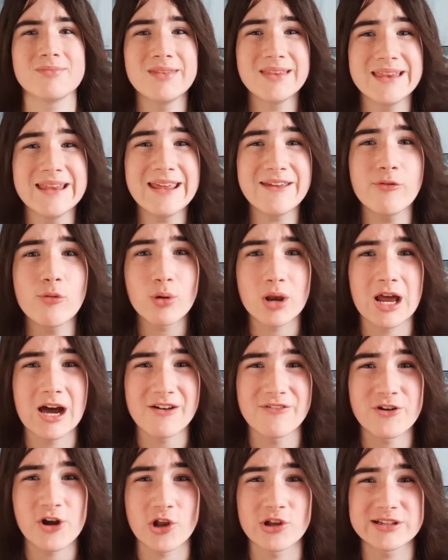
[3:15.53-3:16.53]
Neither will our
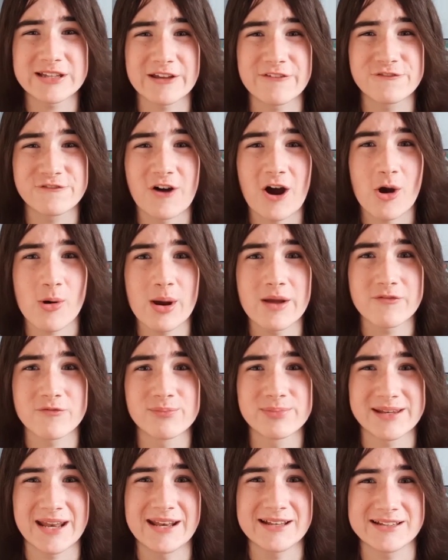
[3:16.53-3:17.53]
variants stay far away from
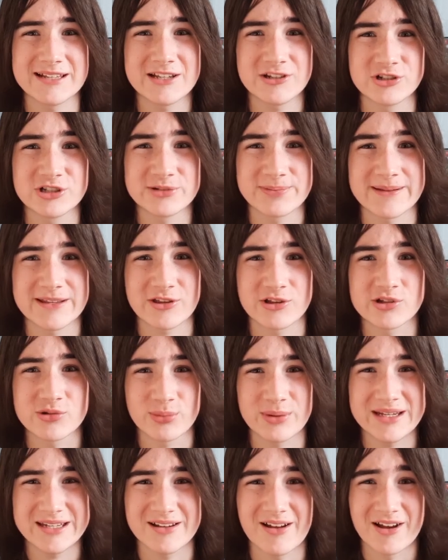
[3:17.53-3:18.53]
potentially conspicuous
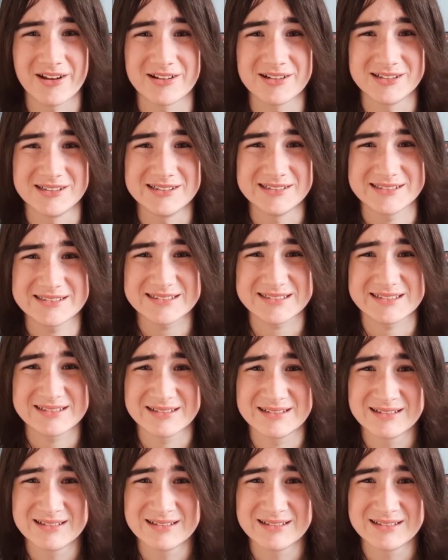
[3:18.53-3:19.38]
Wii titles.